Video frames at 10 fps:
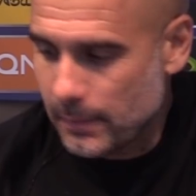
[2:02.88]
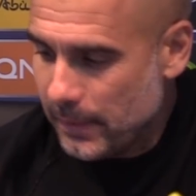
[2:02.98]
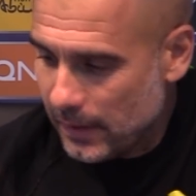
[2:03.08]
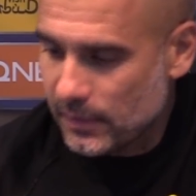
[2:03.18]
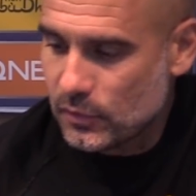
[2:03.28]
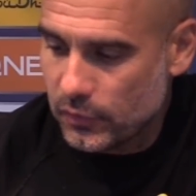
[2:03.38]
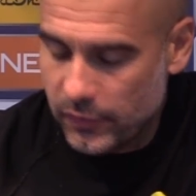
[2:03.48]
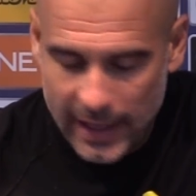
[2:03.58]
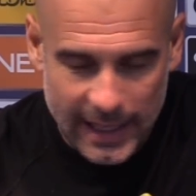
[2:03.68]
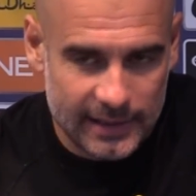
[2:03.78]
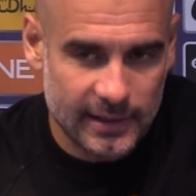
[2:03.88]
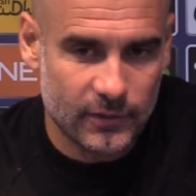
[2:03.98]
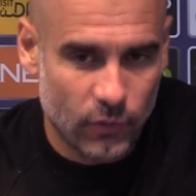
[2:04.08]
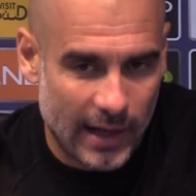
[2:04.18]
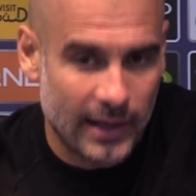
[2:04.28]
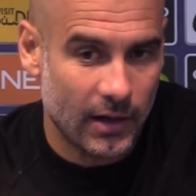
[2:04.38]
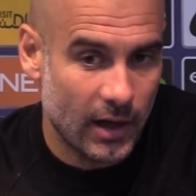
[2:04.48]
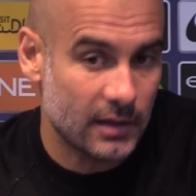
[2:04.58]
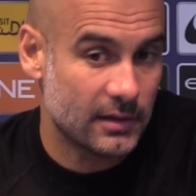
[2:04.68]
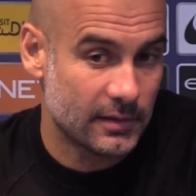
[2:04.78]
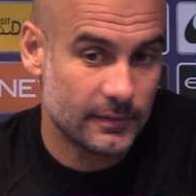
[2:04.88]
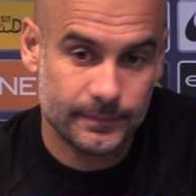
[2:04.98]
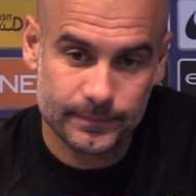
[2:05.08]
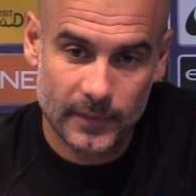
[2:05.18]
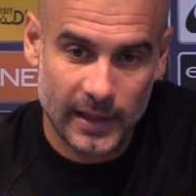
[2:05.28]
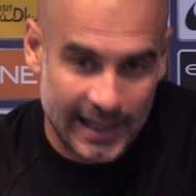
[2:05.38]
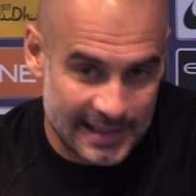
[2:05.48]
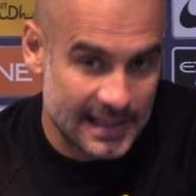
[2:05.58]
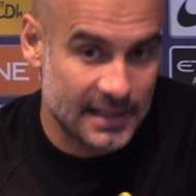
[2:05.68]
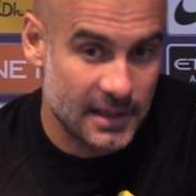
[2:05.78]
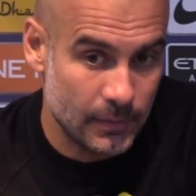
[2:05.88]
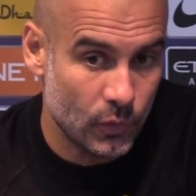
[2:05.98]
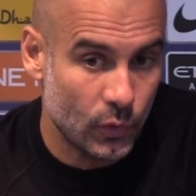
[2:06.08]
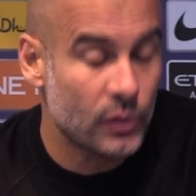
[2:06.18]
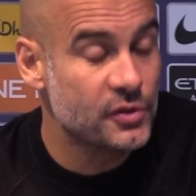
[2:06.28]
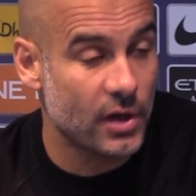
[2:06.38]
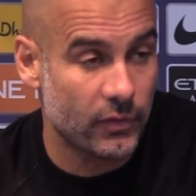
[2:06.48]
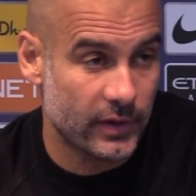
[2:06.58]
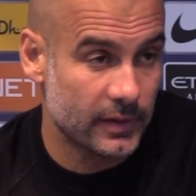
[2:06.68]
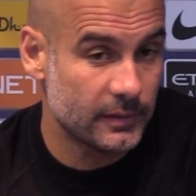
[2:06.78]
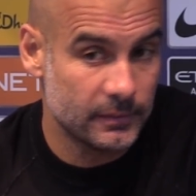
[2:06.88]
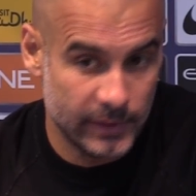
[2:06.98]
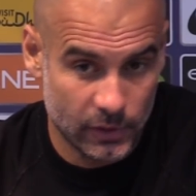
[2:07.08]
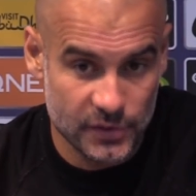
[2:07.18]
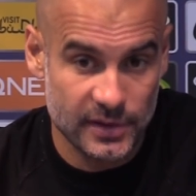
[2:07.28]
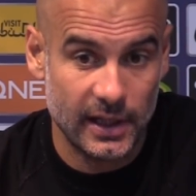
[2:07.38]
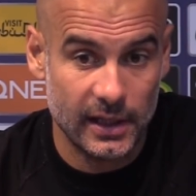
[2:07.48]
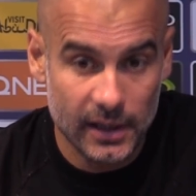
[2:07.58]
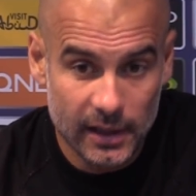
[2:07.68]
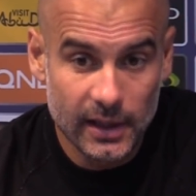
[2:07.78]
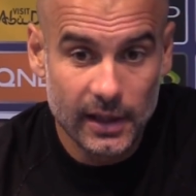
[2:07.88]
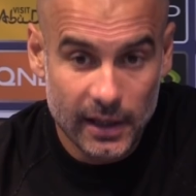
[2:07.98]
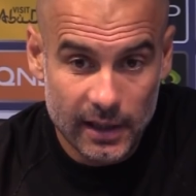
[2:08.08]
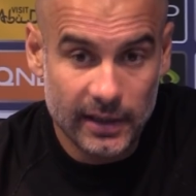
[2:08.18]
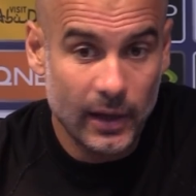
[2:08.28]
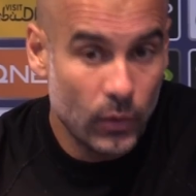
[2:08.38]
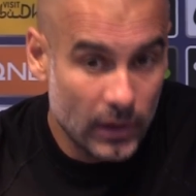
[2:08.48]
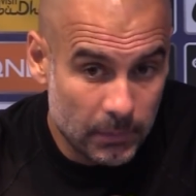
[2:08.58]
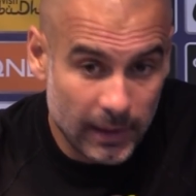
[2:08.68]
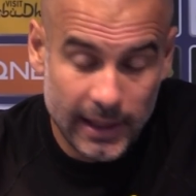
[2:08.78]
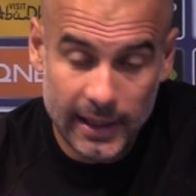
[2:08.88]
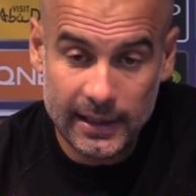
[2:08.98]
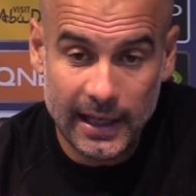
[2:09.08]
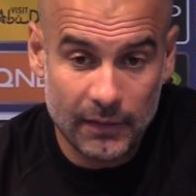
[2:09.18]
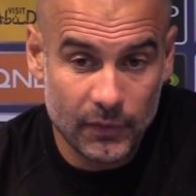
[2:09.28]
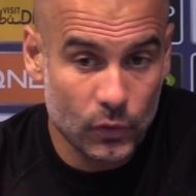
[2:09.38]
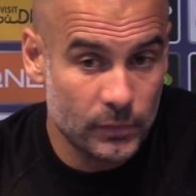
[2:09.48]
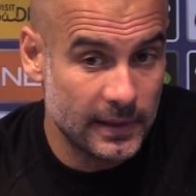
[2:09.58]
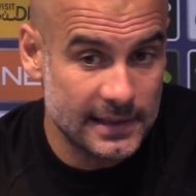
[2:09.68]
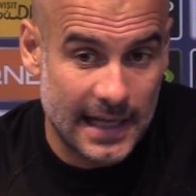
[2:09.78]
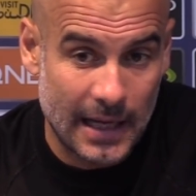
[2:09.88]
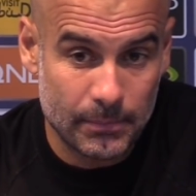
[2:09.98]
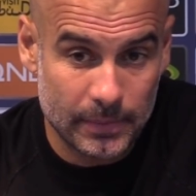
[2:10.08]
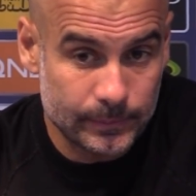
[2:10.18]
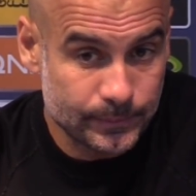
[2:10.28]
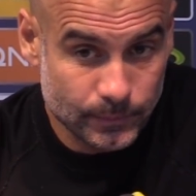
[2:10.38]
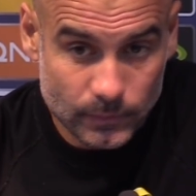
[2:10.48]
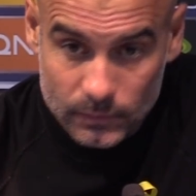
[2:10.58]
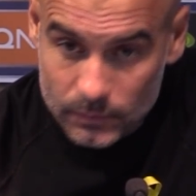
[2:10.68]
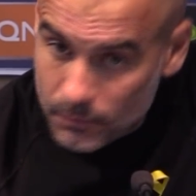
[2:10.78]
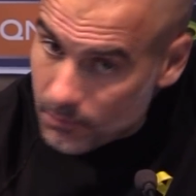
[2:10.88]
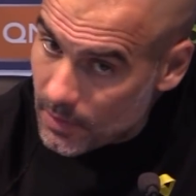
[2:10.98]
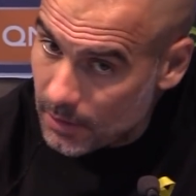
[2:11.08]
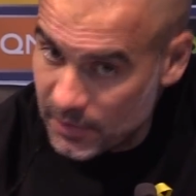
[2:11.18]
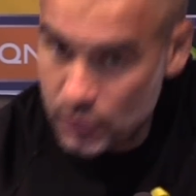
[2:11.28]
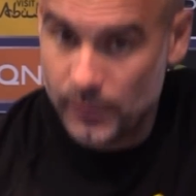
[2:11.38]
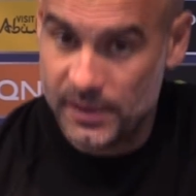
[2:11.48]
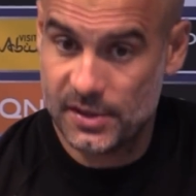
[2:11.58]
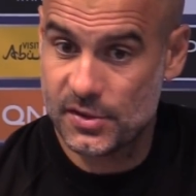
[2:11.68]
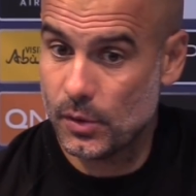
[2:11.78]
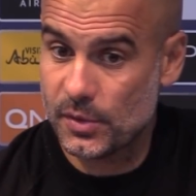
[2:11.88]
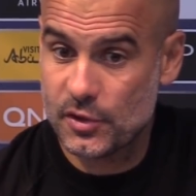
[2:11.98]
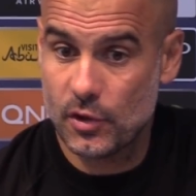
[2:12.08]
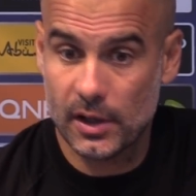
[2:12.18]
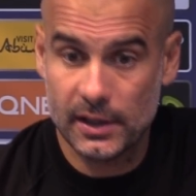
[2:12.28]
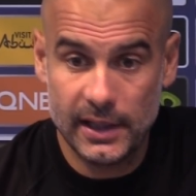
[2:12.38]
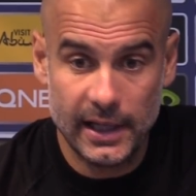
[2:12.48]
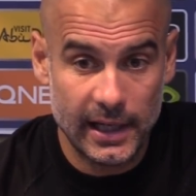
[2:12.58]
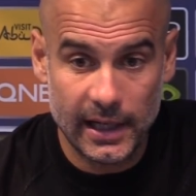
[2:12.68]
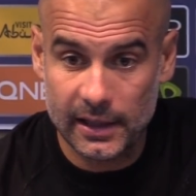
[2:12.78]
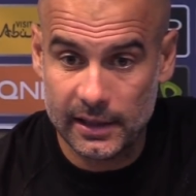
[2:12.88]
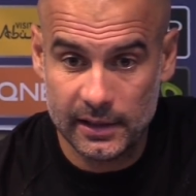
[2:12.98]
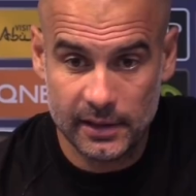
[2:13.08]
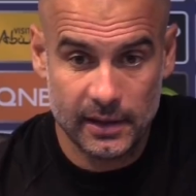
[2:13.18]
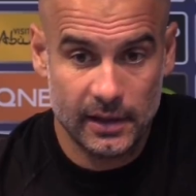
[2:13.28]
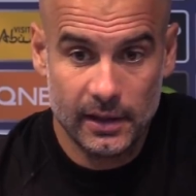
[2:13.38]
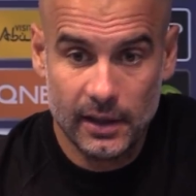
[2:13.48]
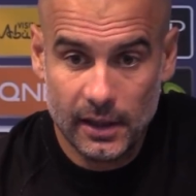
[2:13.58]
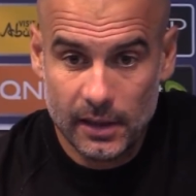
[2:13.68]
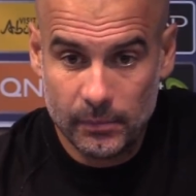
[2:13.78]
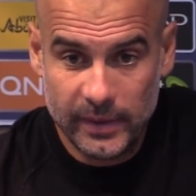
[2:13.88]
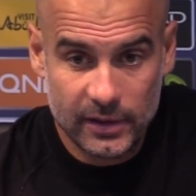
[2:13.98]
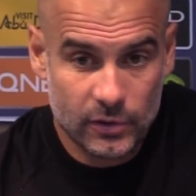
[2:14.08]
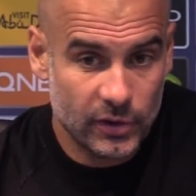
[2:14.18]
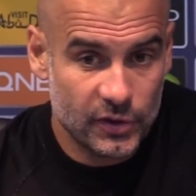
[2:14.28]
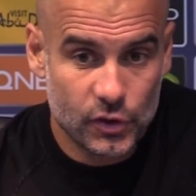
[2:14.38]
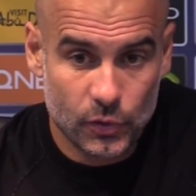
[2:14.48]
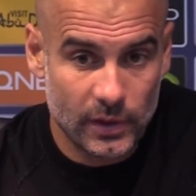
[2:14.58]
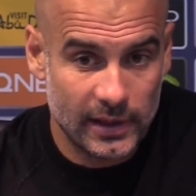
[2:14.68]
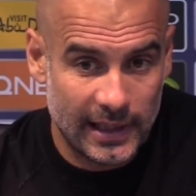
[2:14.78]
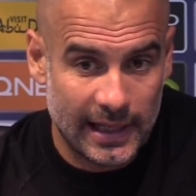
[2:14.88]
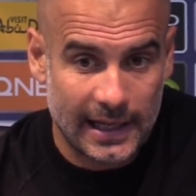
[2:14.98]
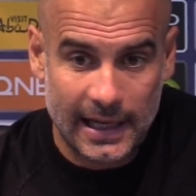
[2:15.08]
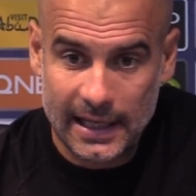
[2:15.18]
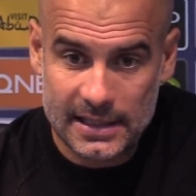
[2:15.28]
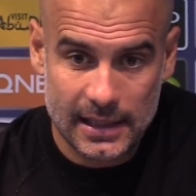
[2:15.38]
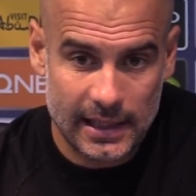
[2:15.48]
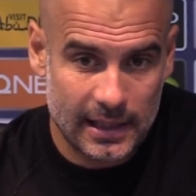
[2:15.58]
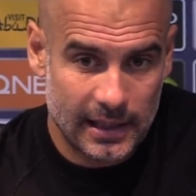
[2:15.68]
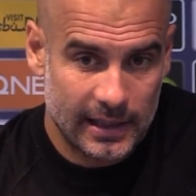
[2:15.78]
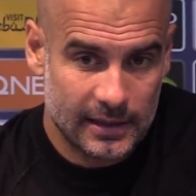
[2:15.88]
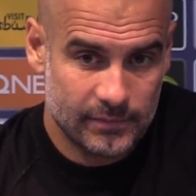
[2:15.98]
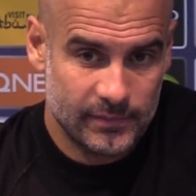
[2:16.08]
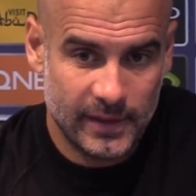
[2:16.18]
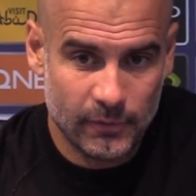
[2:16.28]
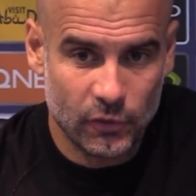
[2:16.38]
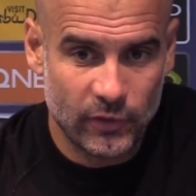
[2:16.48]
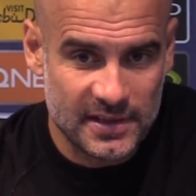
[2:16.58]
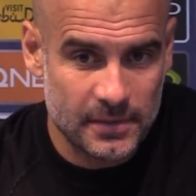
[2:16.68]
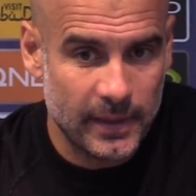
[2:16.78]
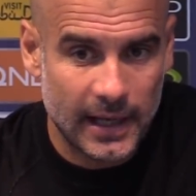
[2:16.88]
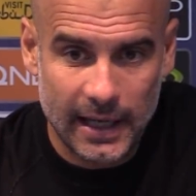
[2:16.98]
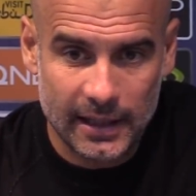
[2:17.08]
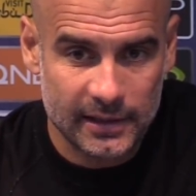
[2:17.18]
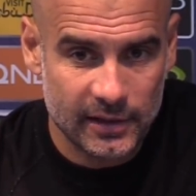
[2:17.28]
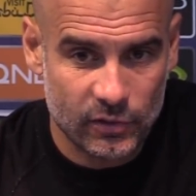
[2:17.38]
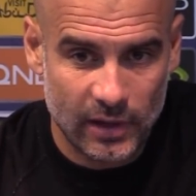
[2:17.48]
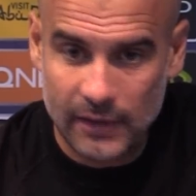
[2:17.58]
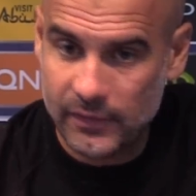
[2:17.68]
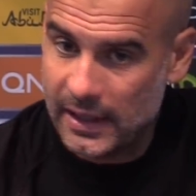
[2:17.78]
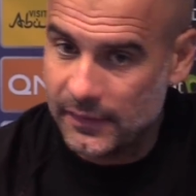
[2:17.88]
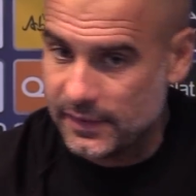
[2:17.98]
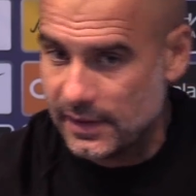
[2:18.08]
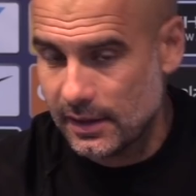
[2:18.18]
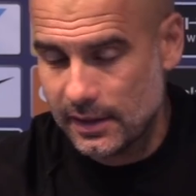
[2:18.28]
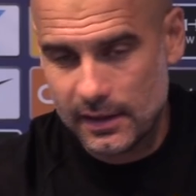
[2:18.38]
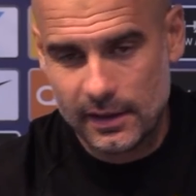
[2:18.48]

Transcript: capable to fight and run a lot against that team, we will suffer because they they want to play. They have a good build-up. Mitrovic is so strong in the air, and uh, Vieto and Schürrle, they are guys like like they will run in behind and they drive. And after